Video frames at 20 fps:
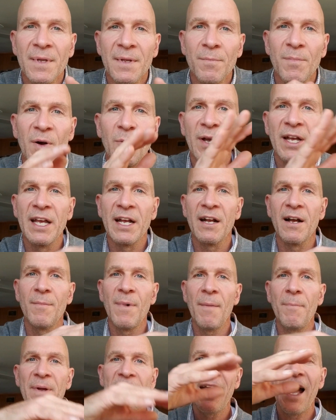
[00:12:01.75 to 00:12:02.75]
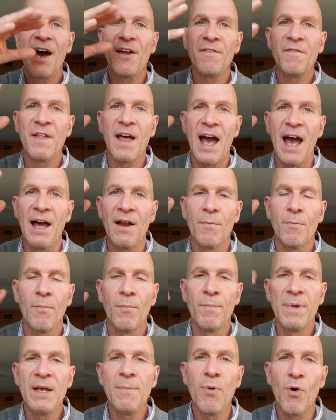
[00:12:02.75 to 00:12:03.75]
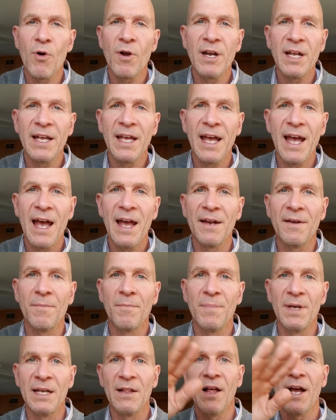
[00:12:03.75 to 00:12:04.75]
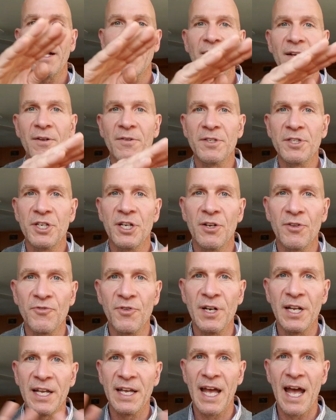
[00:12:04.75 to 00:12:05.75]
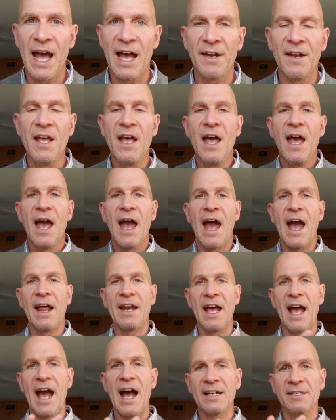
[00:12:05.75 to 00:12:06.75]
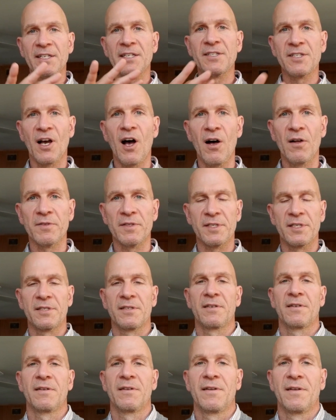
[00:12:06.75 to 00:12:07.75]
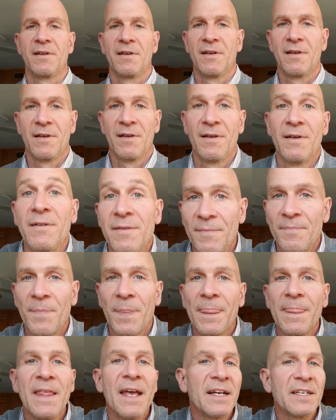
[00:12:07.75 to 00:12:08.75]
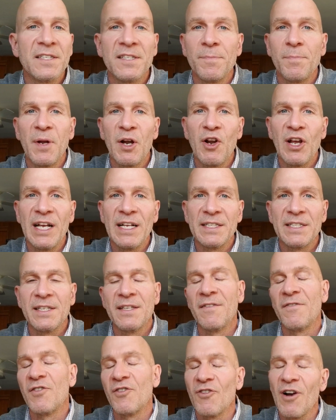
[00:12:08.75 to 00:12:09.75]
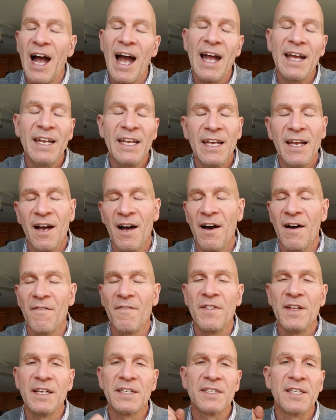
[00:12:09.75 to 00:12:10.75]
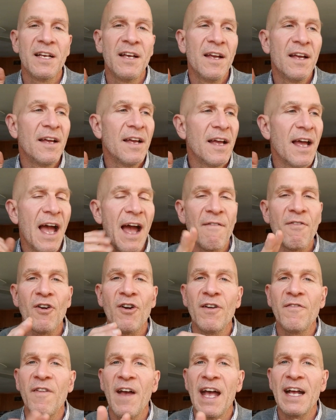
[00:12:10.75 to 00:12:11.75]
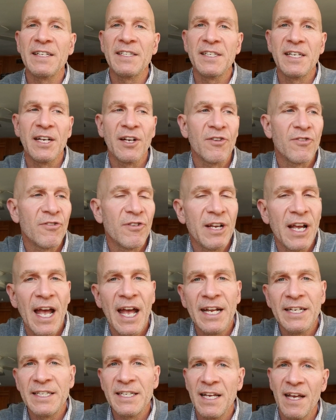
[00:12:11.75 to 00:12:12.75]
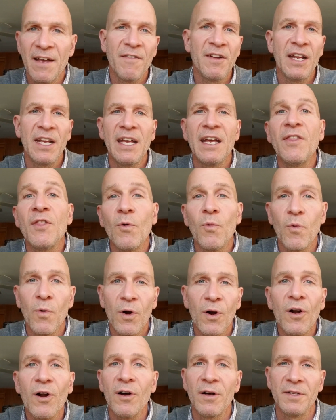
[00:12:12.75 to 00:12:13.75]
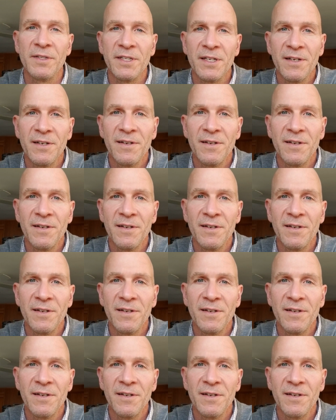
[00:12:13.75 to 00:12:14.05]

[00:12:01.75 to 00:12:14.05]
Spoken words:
But we can come up and out of that, be born again, be like little children again, and as adults, experience the variety of this ever-advancing creativity in the world.